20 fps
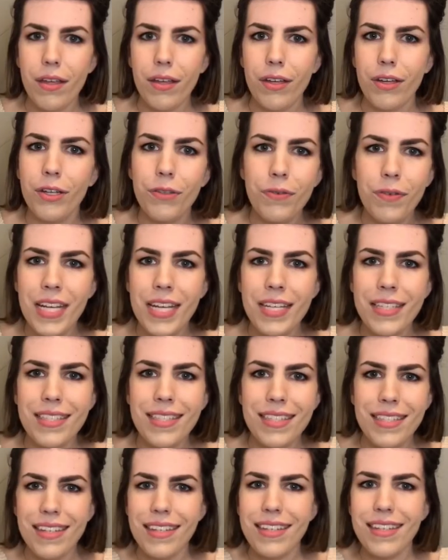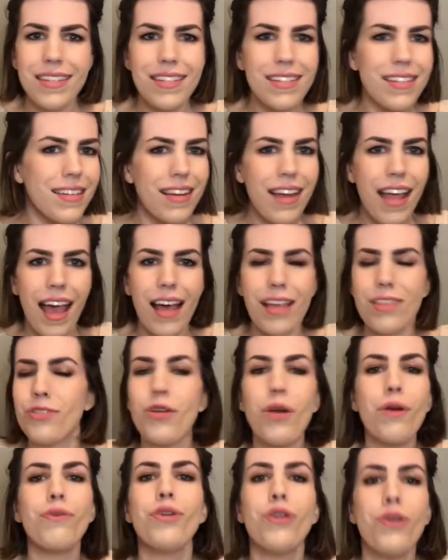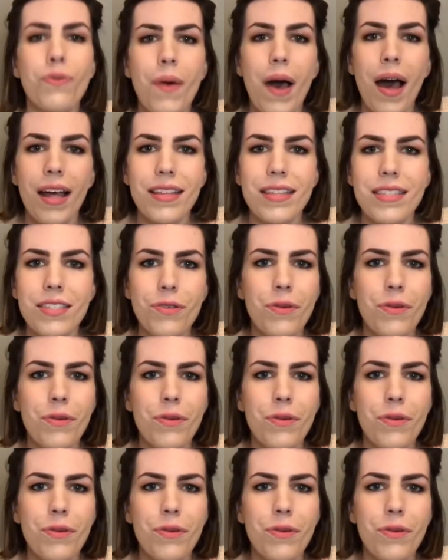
Goodreads has no nuance.